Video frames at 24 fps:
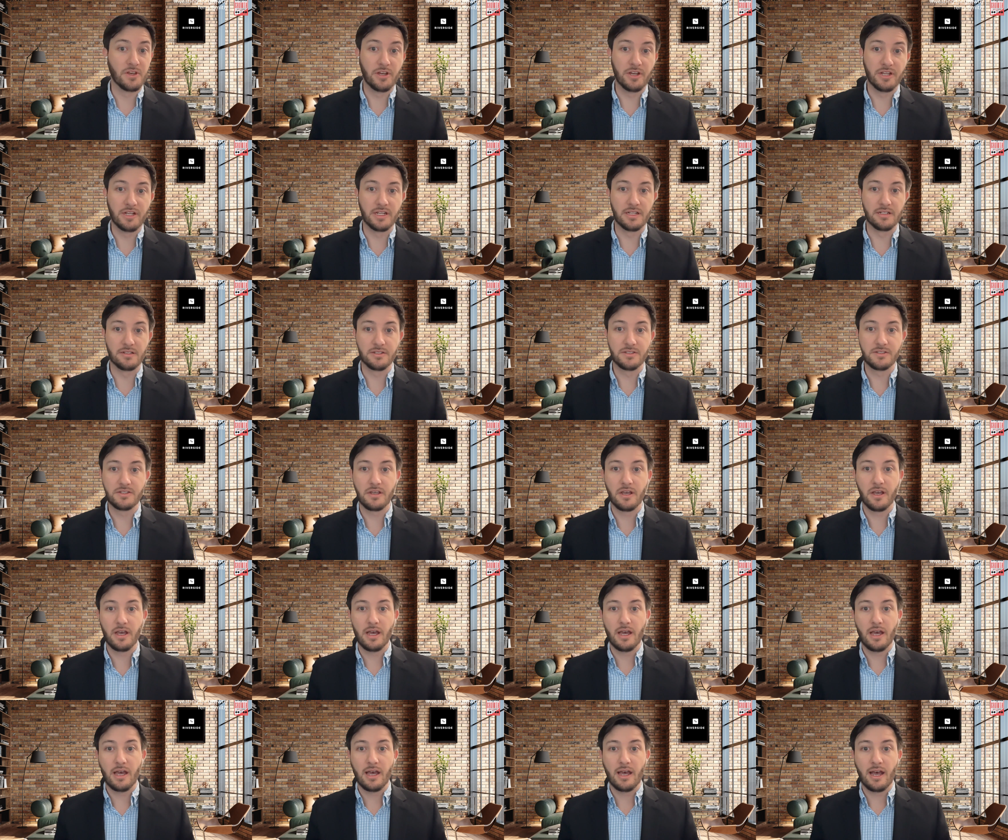earnings,
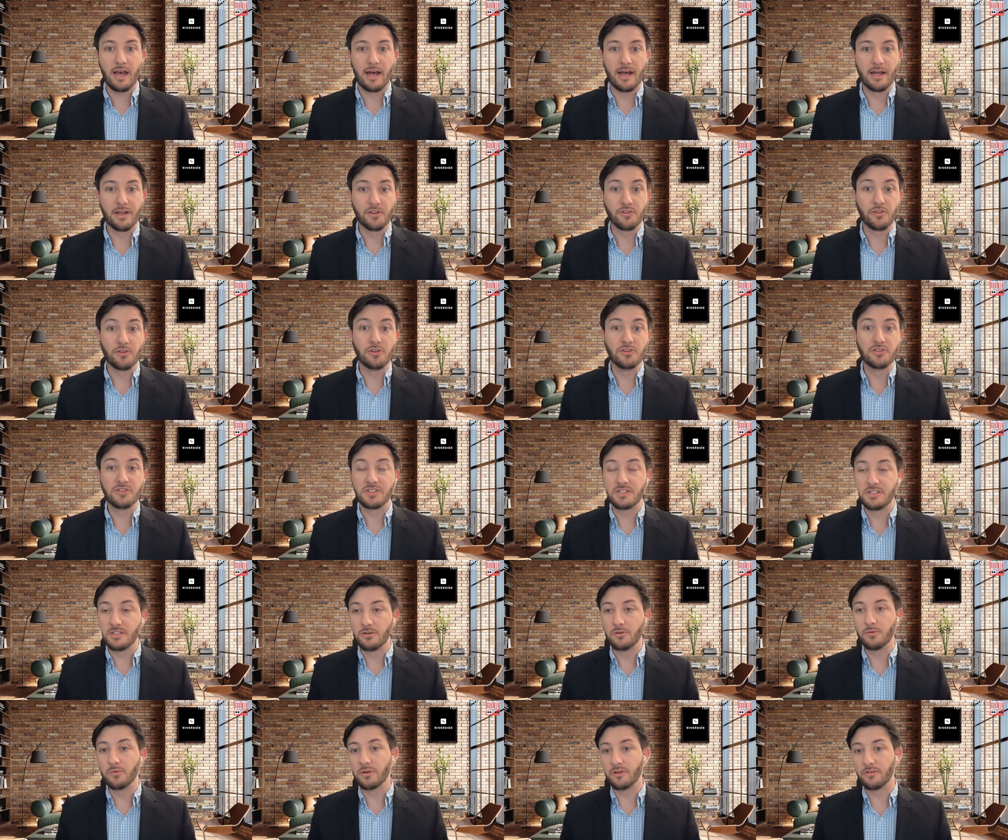you
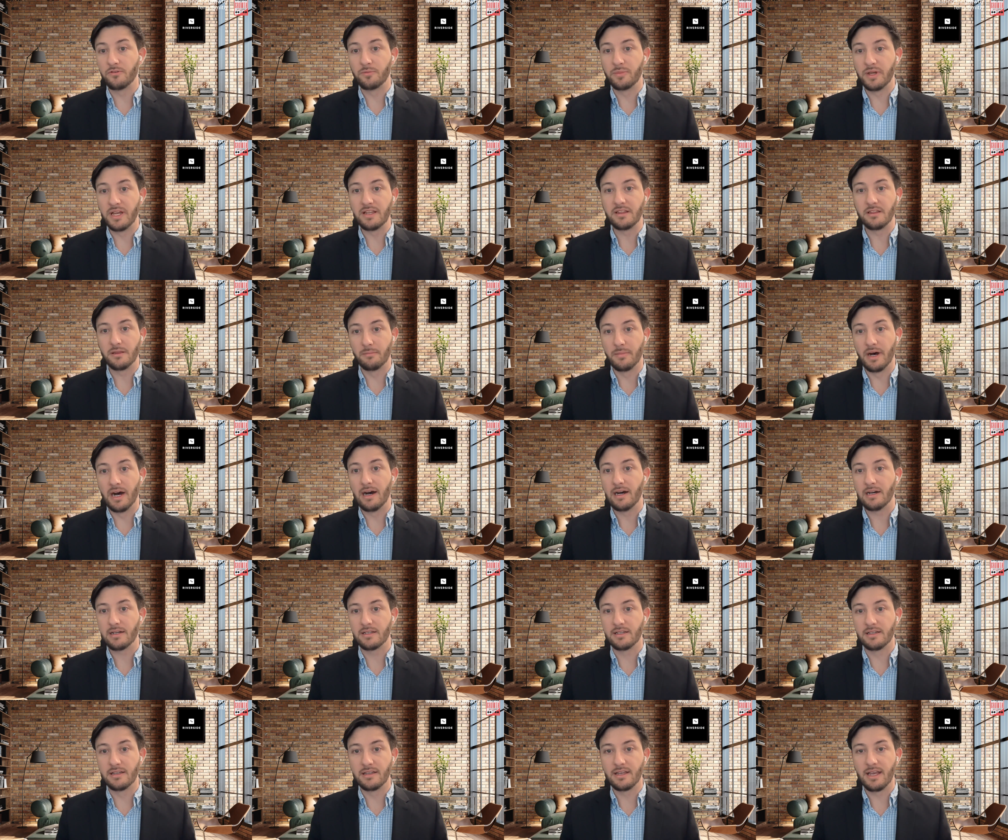still would have beat the
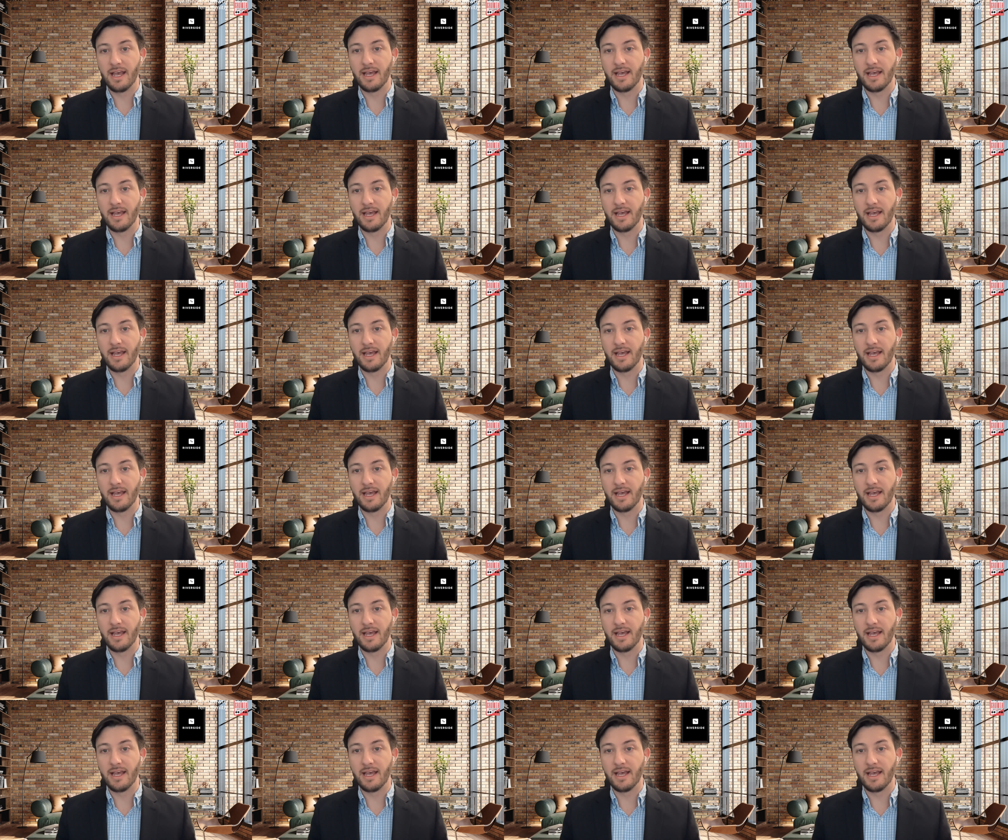market.